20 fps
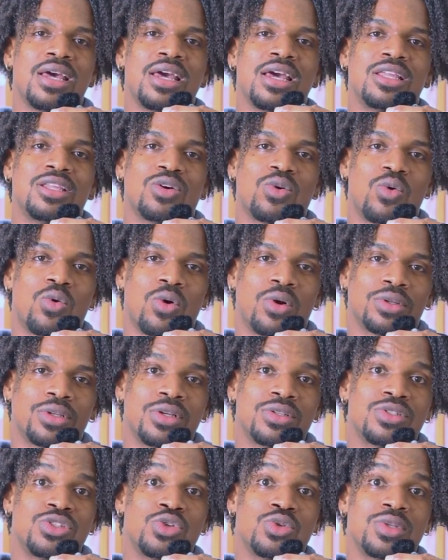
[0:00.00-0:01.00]
in
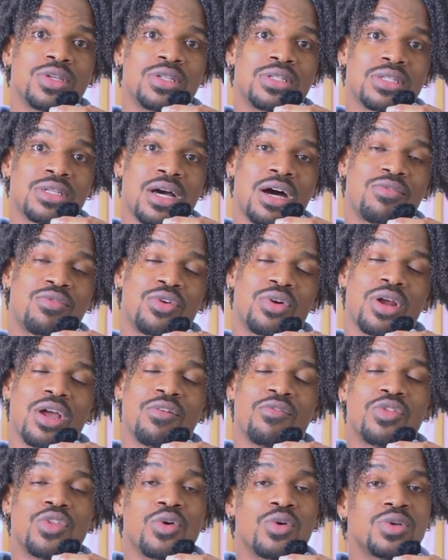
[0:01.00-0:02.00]
order to discover
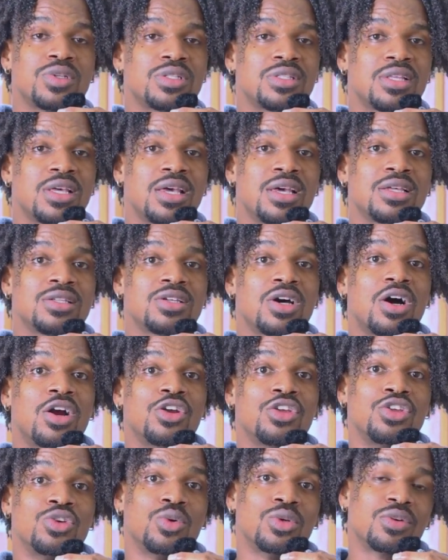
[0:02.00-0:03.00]
if those things are
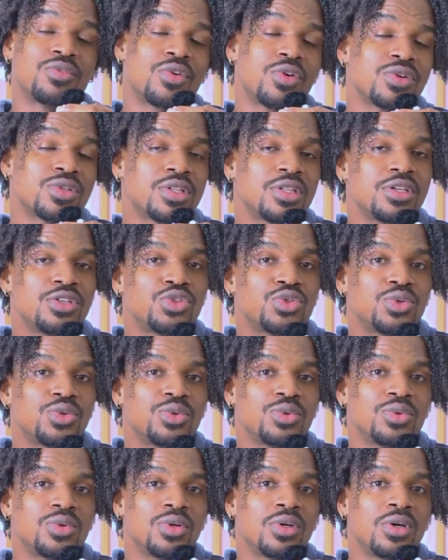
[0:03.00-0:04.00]
universally
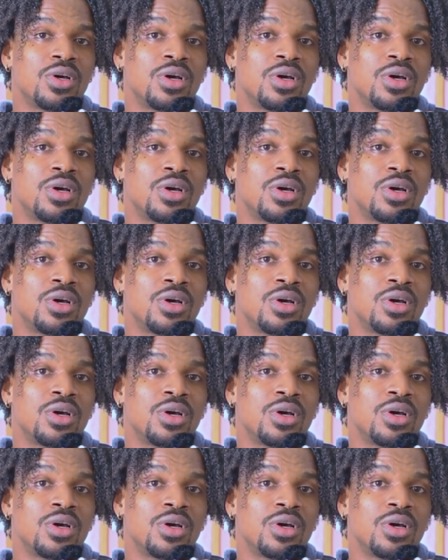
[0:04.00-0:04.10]
true